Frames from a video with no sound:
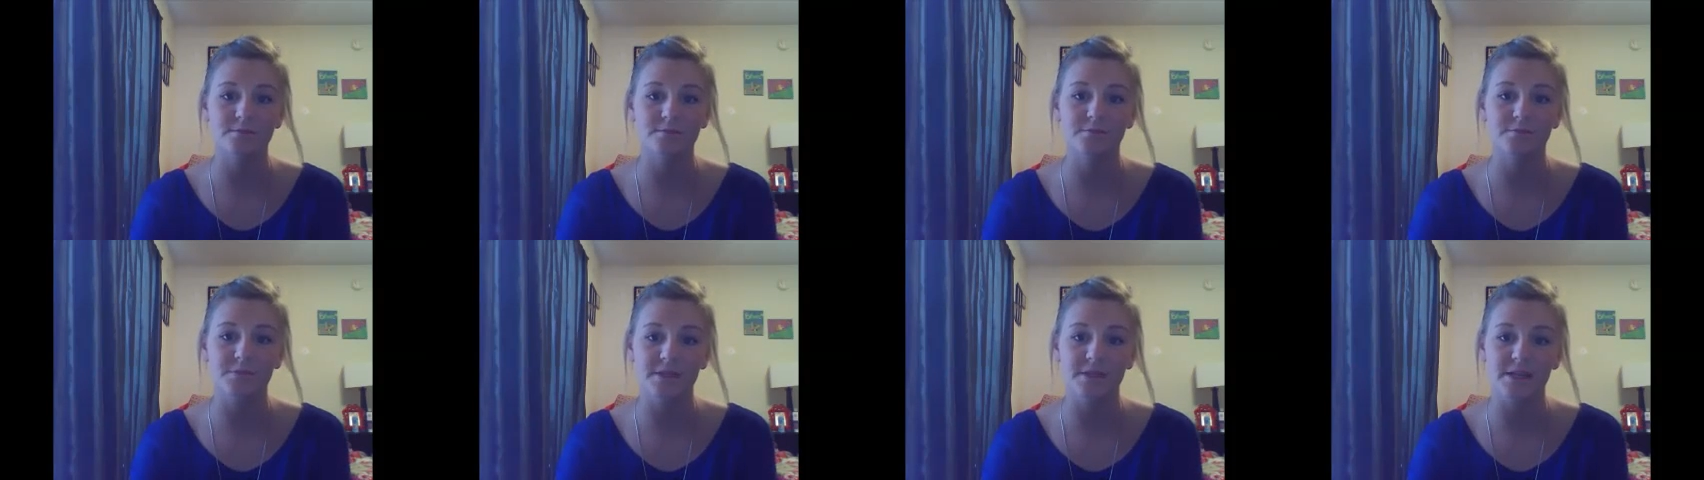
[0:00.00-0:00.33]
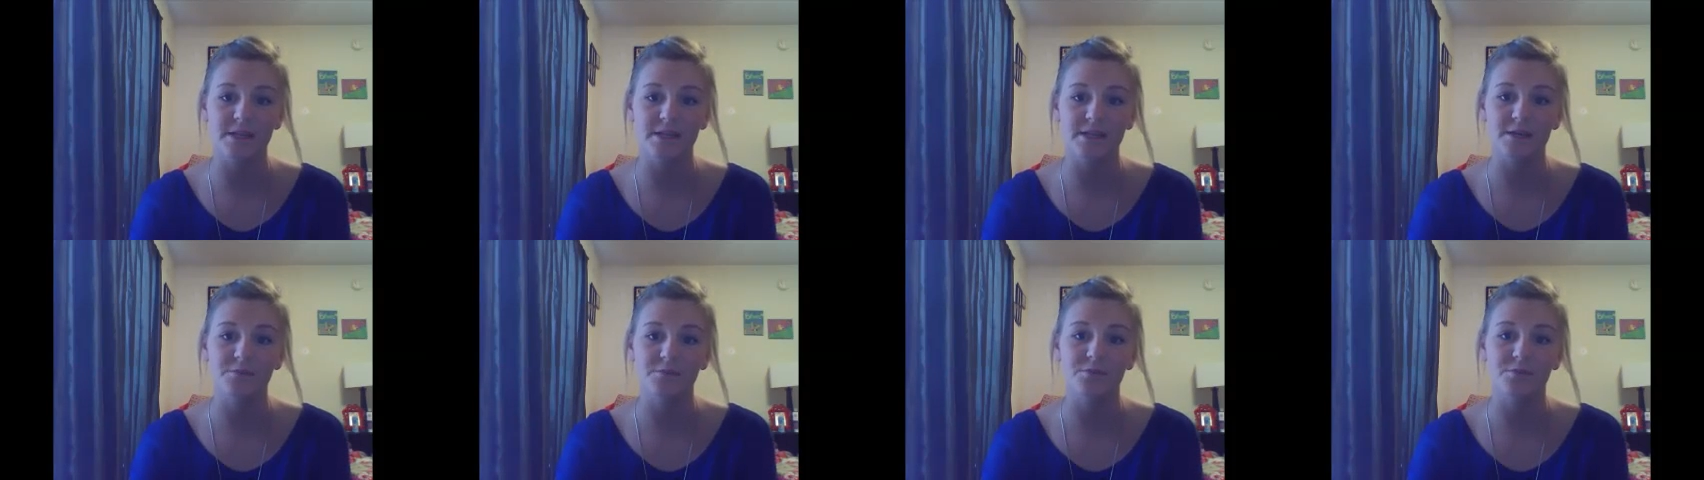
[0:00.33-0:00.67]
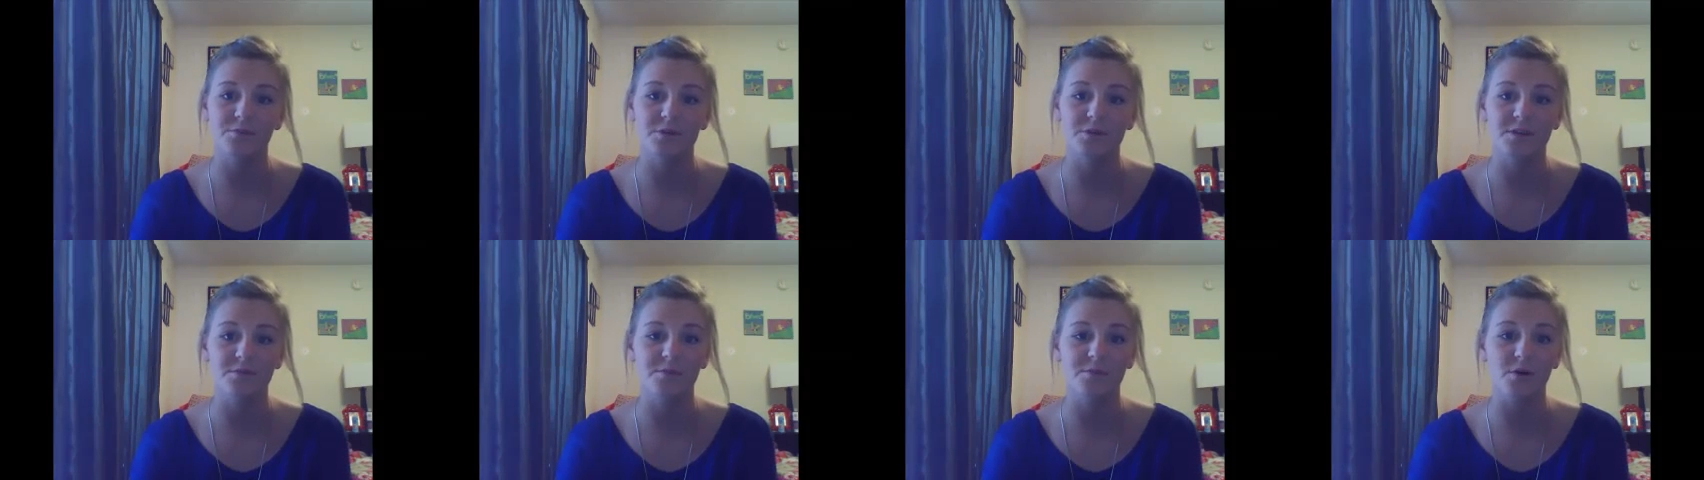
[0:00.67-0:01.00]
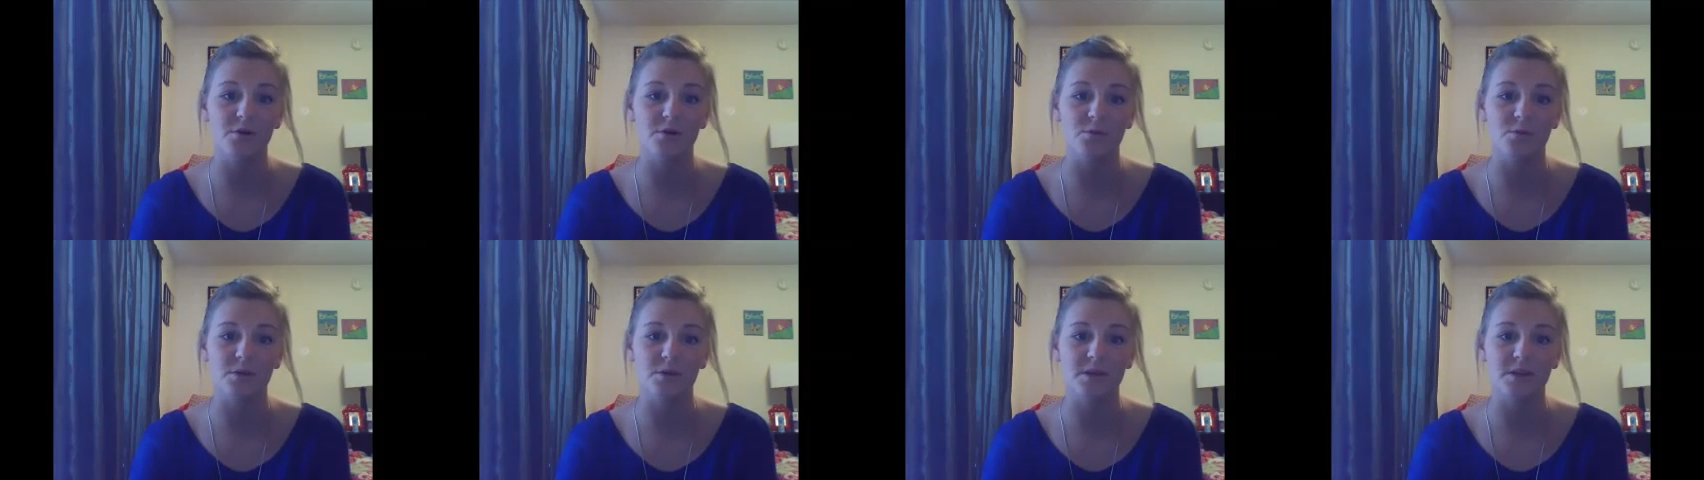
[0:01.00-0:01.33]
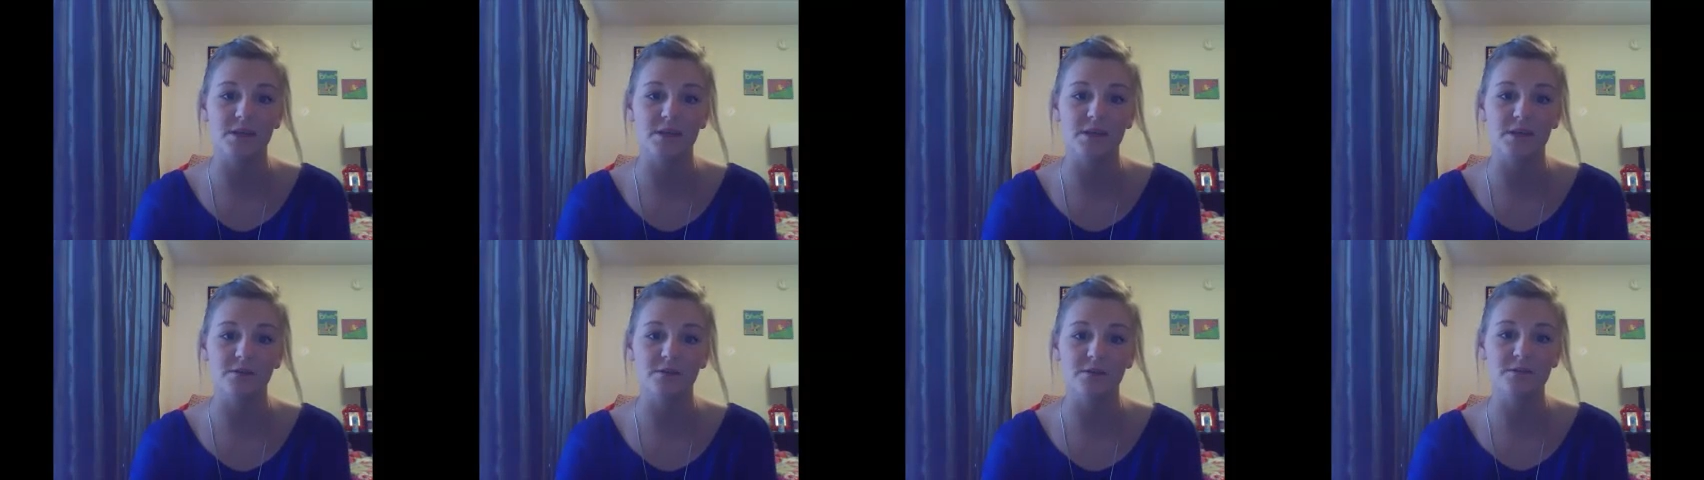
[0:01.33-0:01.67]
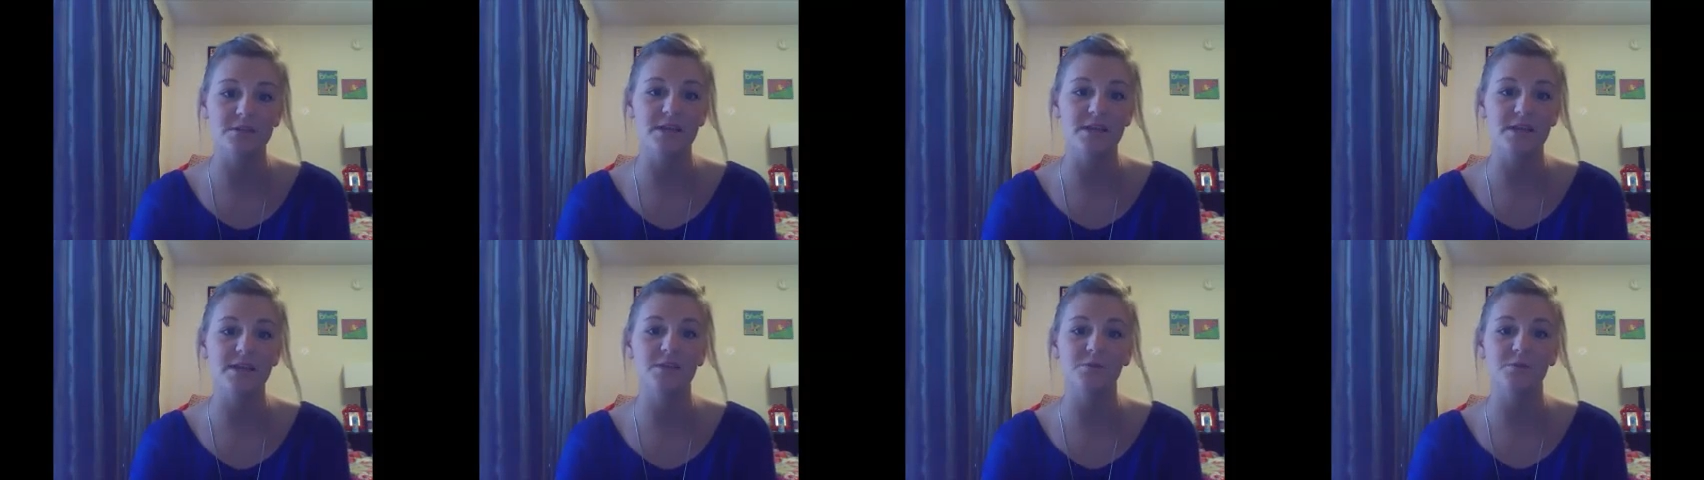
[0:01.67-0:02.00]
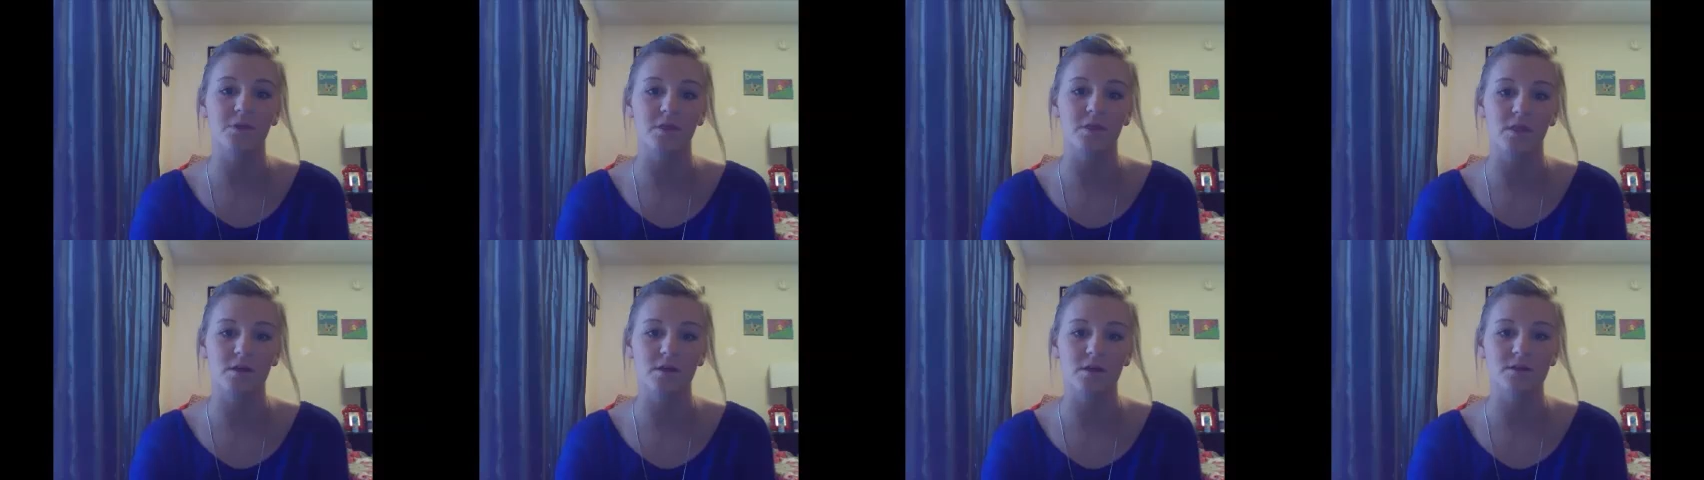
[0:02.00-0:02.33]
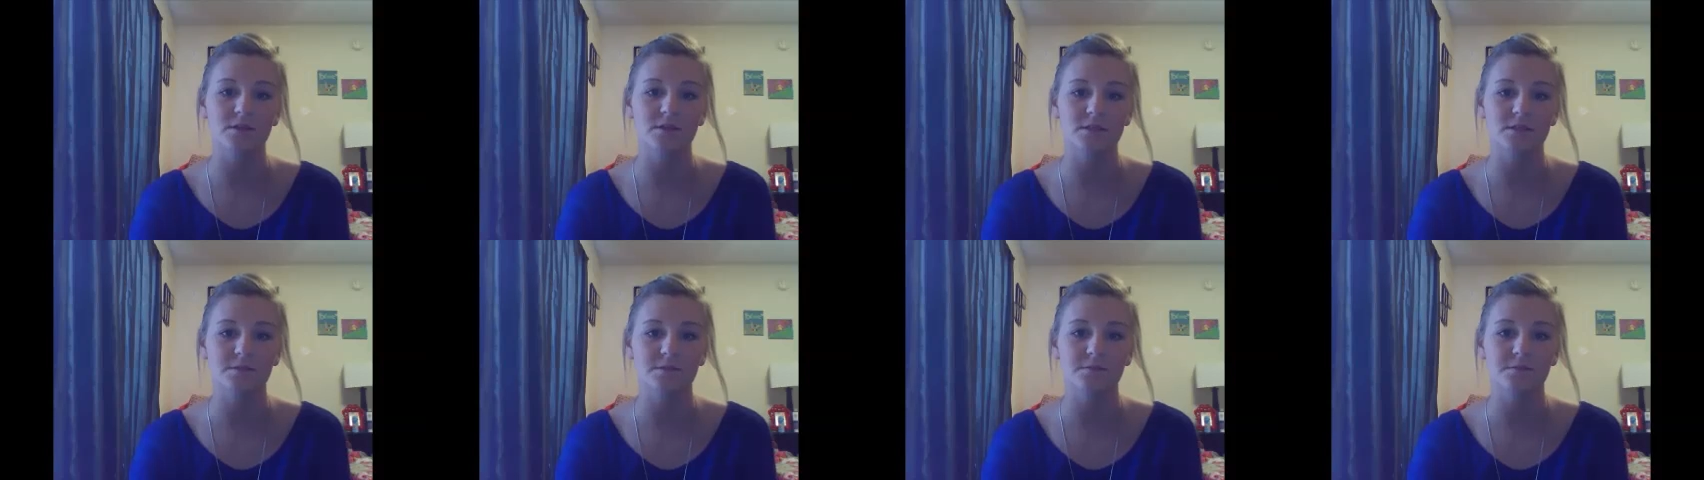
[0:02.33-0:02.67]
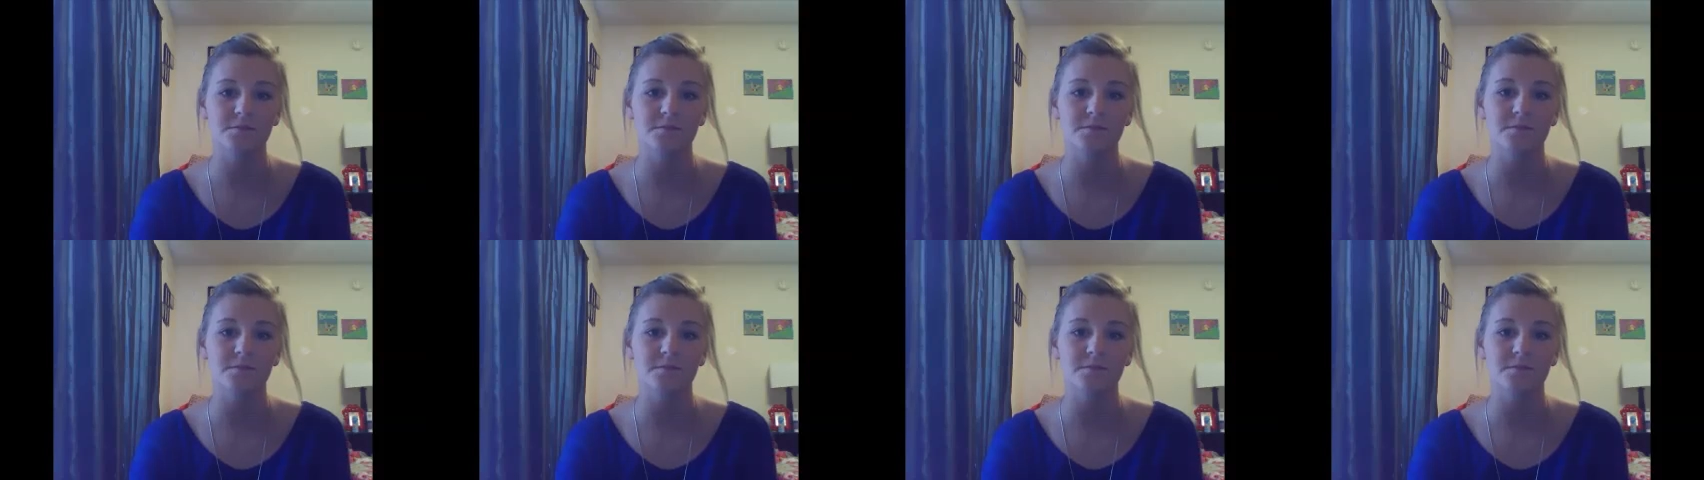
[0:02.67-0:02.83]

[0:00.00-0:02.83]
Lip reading: meaning they breathe both with gills and with lungs.